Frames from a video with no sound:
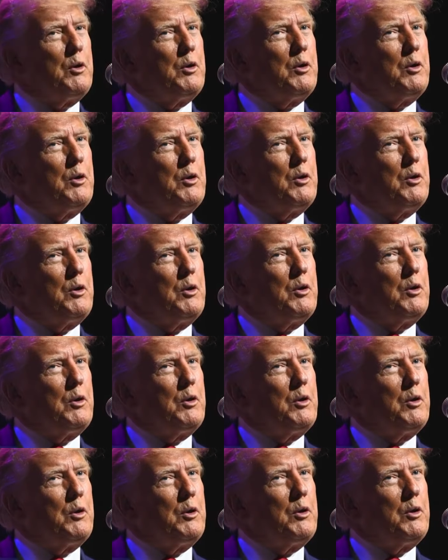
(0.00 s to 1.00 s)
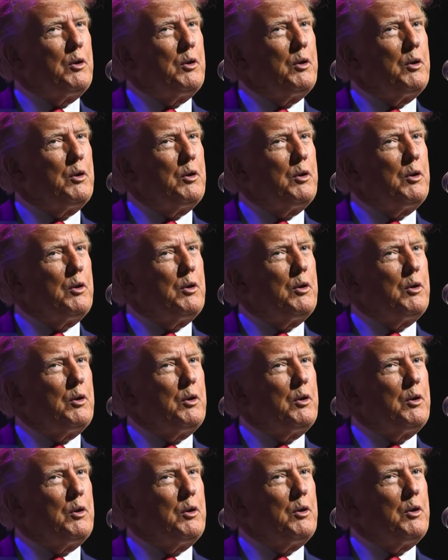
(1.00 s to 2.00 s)

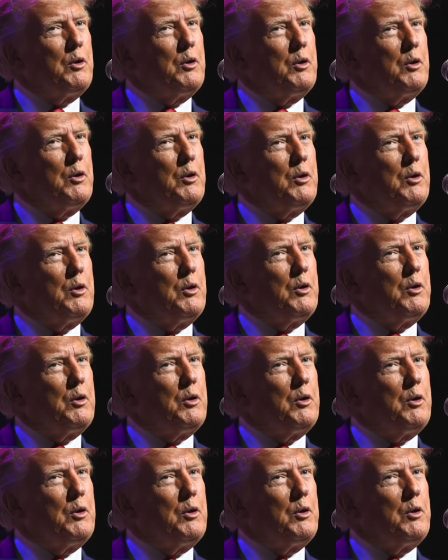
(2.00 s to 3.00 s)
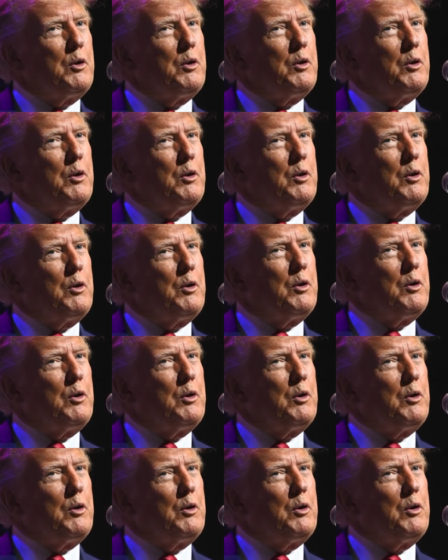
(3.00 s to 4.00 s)

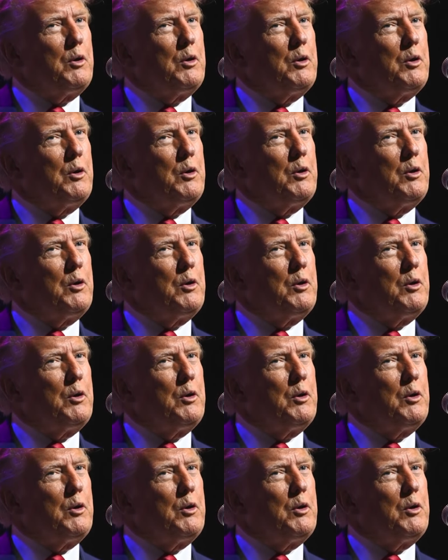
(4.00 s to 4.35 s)
The person shown says nothing.